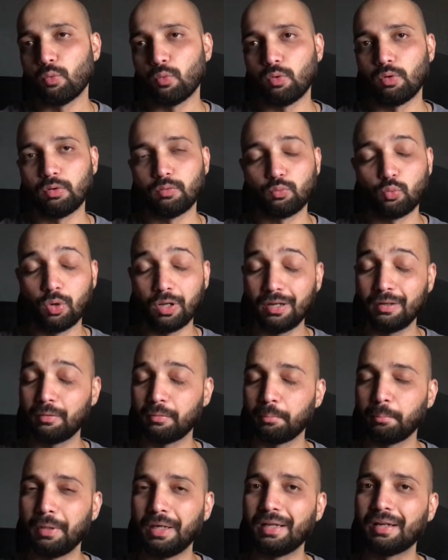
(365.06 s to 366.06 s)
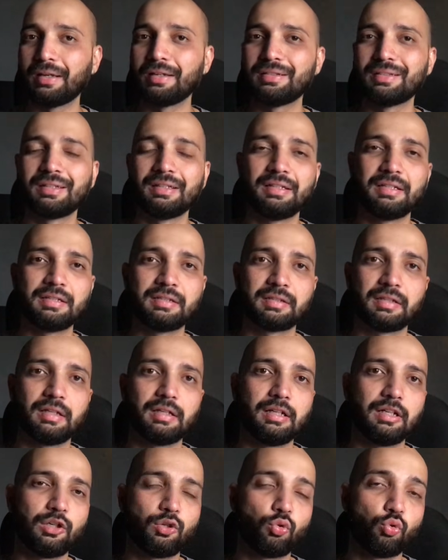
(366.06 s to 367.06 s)
One main reason is
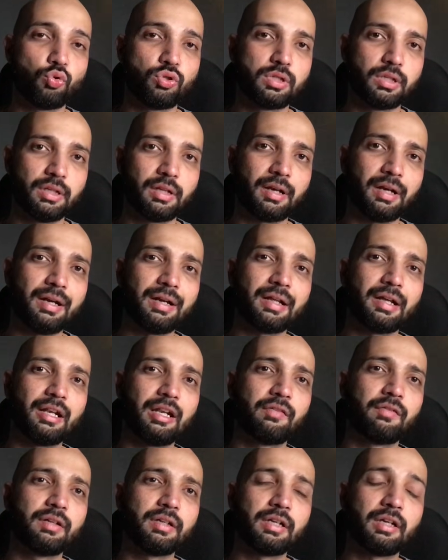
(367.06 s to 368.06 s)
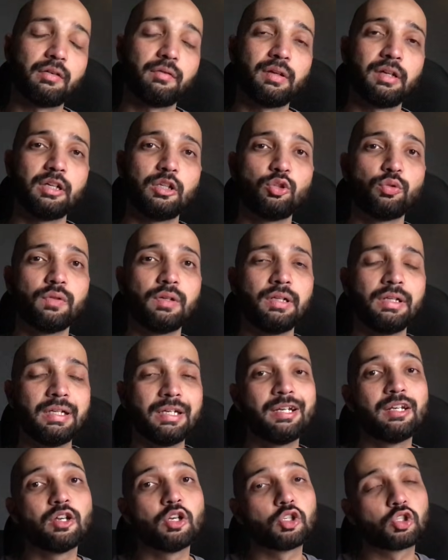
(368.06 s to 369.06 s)
to generate 11 kV, you will
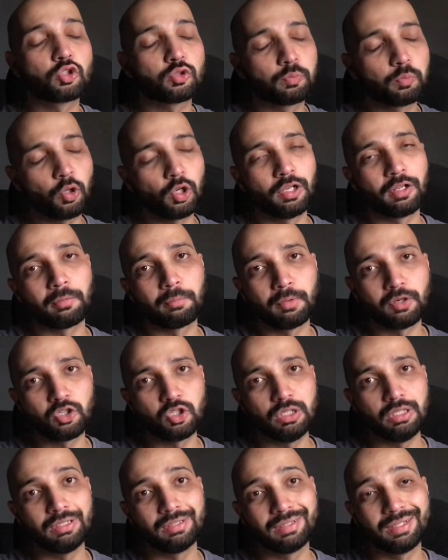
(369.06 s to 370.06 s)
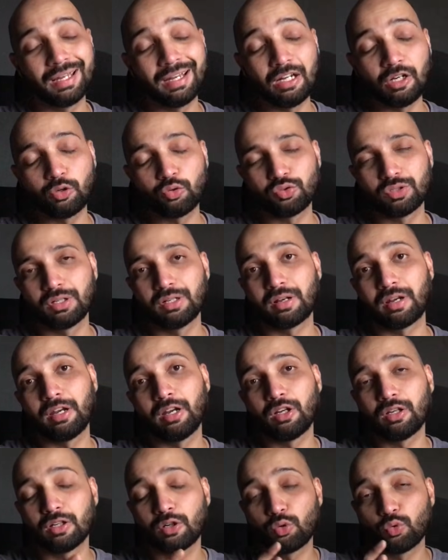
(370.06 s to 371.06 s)
need a smaller machine than to generate
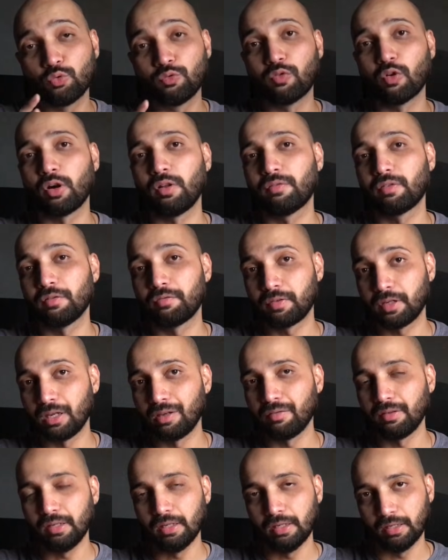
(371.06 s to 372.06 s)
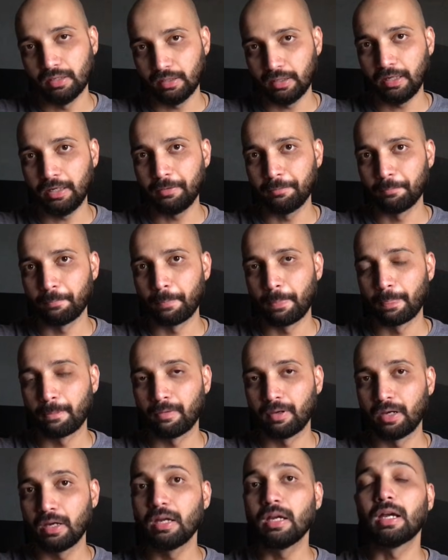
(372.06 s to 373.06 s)
a 245 kV, right?
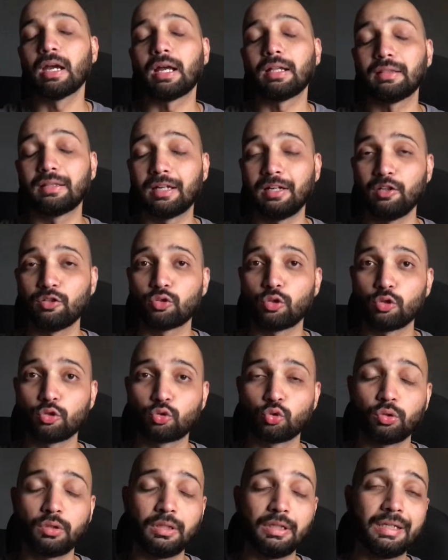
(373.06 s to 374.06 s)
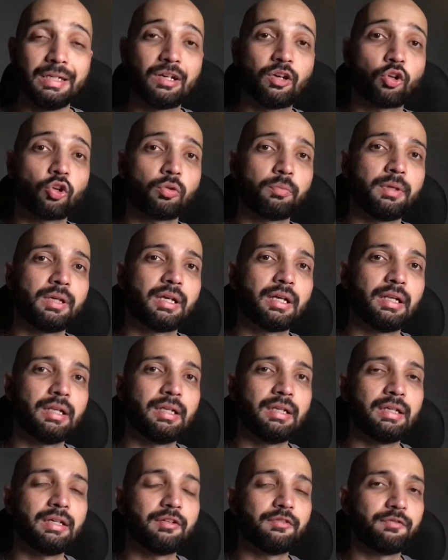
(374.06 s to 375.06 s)
And that is also the
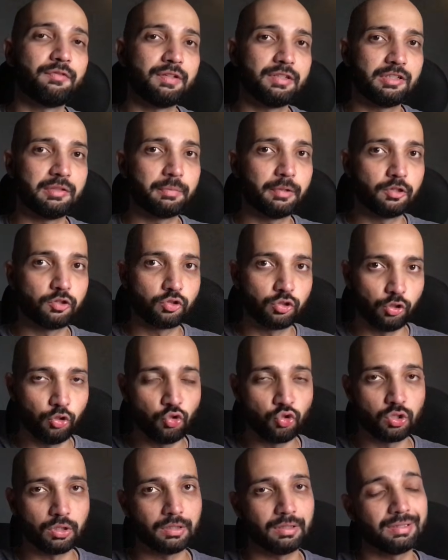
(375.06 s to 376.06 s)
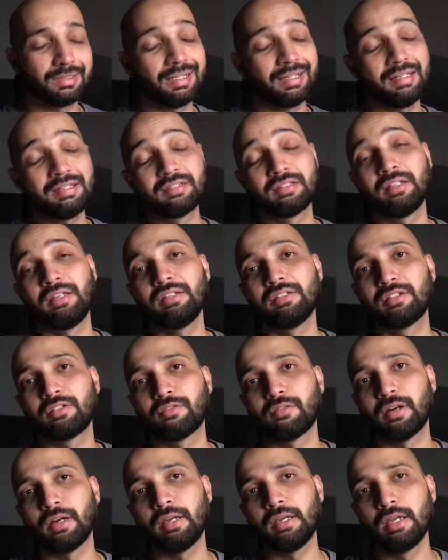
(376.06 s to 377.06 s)
economically feasible solution. That is the reason
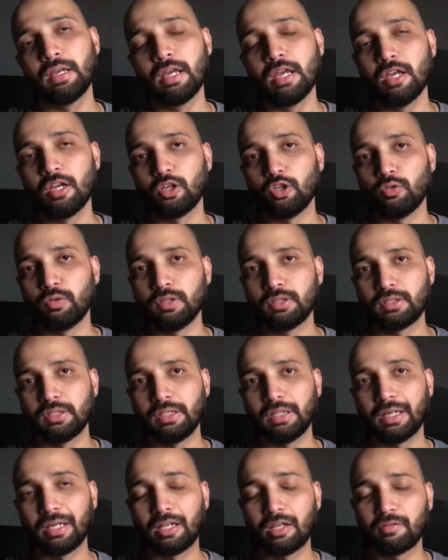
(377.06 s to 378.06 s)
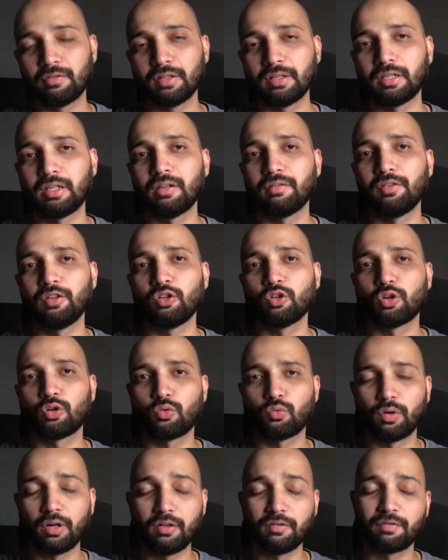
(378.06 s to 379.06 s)
why you will see 11 kV or
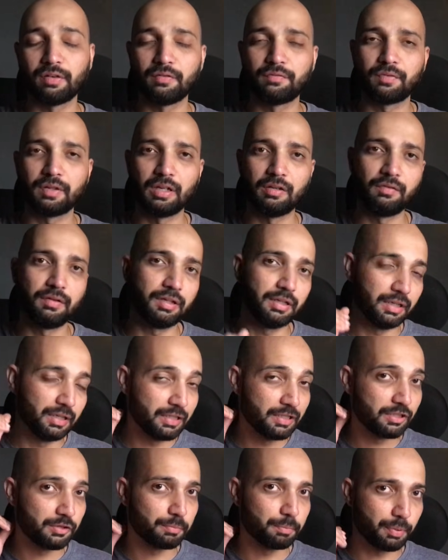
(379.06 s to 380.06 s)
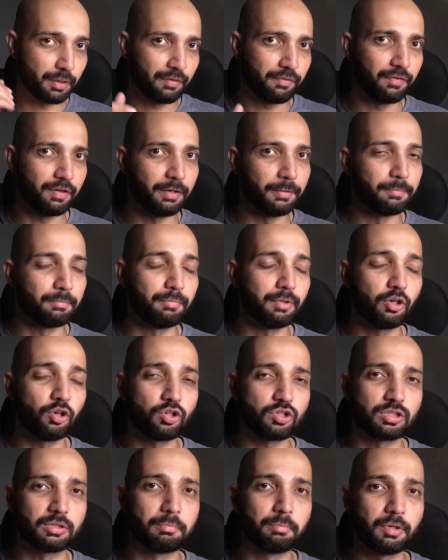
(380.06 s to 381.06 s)
25 kV is preferred, because
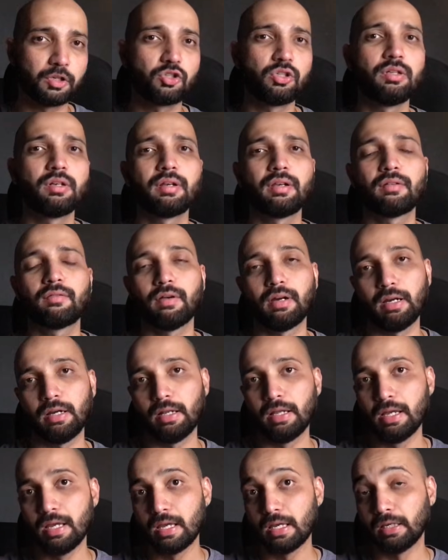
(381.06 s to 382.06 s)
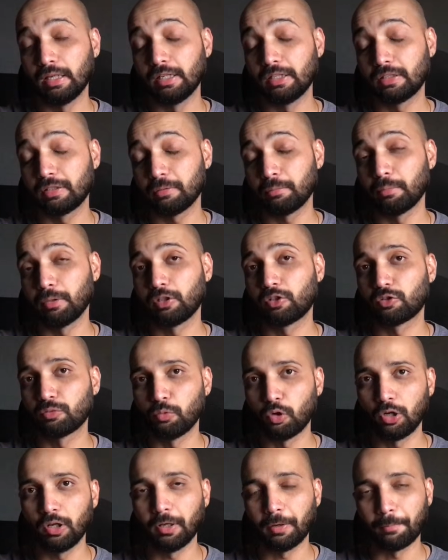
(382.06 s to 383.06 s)
the machine required is much
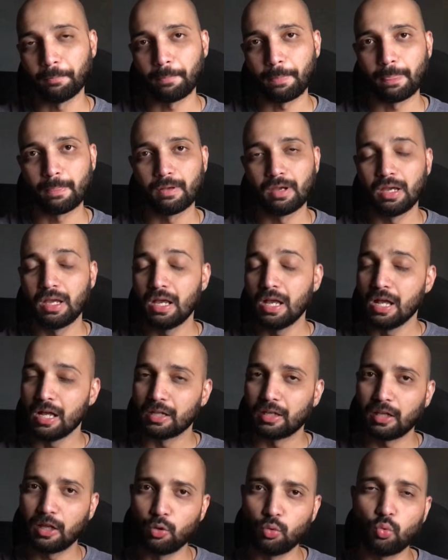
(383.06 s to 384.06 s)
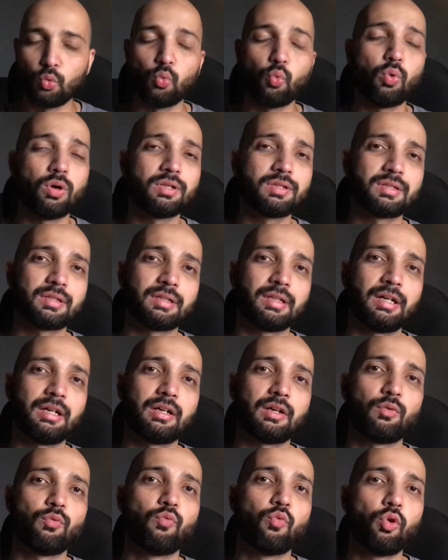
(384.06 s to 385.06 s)
smaller. Now, once that
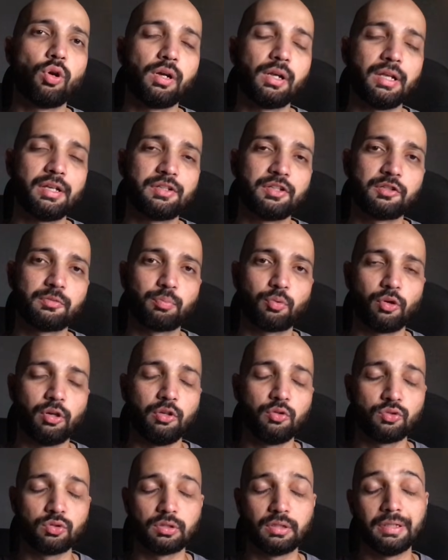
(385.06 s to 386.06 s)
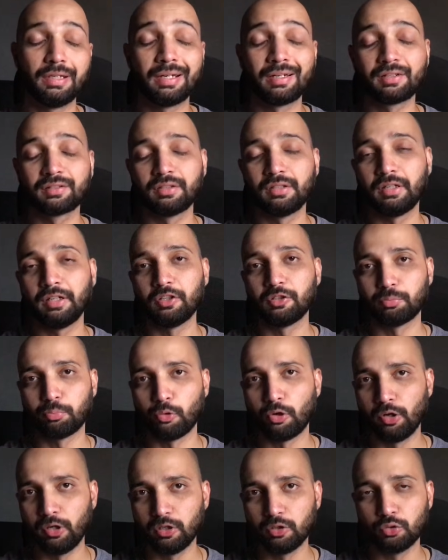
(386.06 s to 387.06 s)
voltage is produced, the electricity is
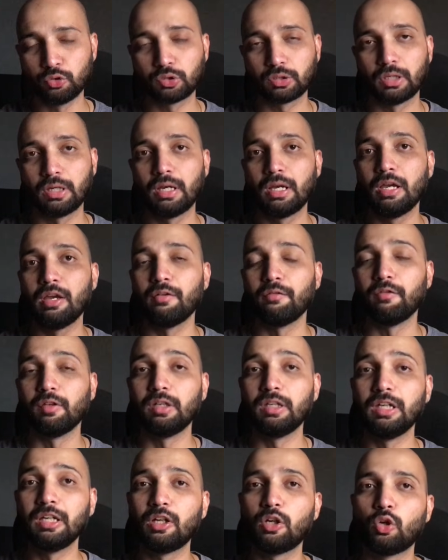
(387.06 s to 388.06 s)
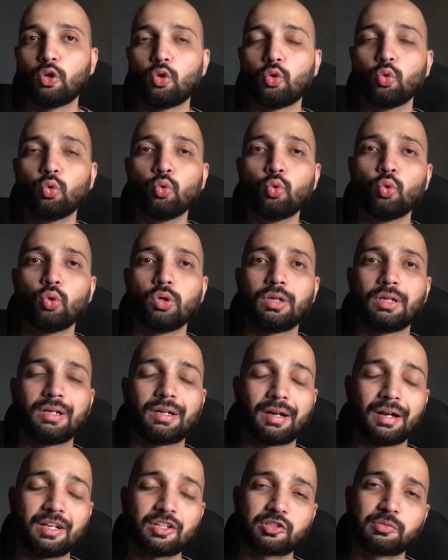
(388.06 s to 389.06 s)
produced, we need to
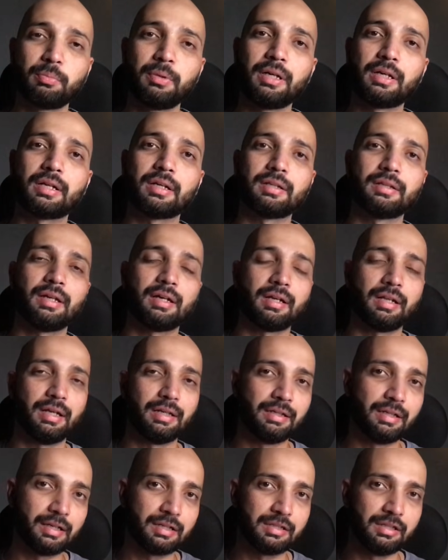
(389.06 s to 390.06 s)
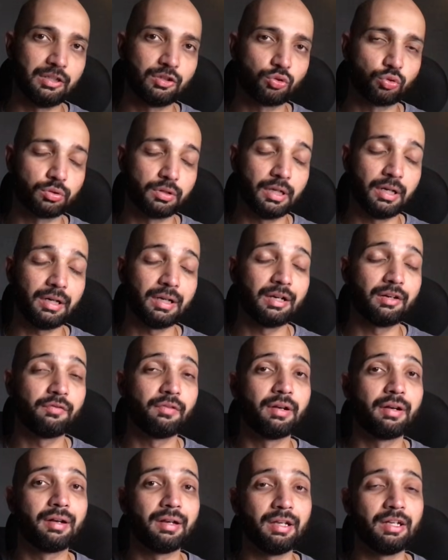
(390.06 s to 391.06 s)
transmit that energy so that it will
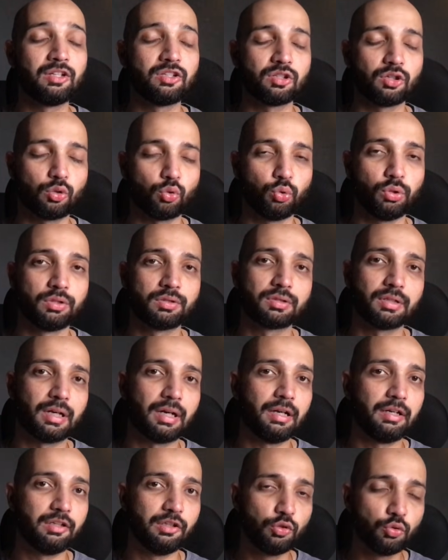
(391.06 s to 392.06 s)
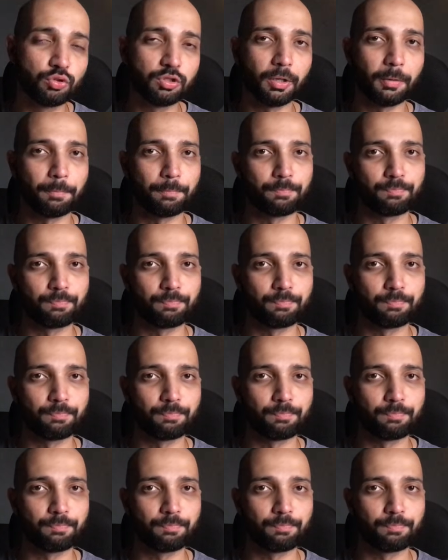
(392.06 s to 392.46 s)
reach to its end user.